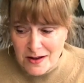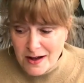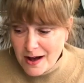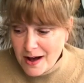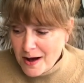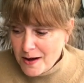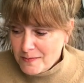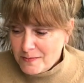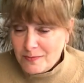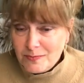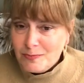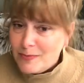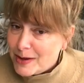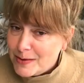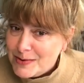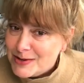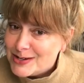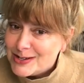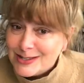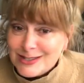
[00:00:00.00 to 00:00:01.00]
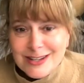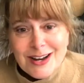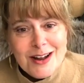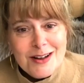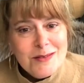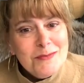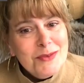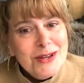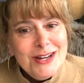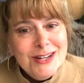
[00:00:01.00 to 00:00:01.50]
um, maybe just sit on
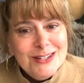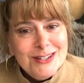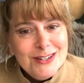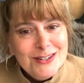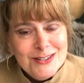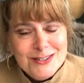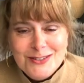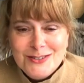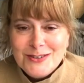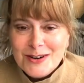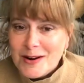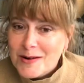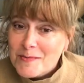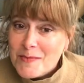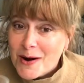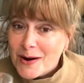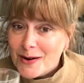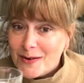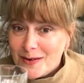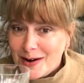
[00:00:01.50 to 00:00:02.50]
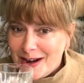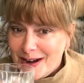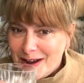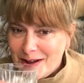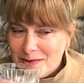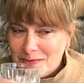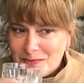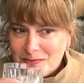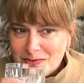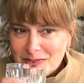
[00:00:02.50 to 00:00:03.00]
a beach and drink a margarita.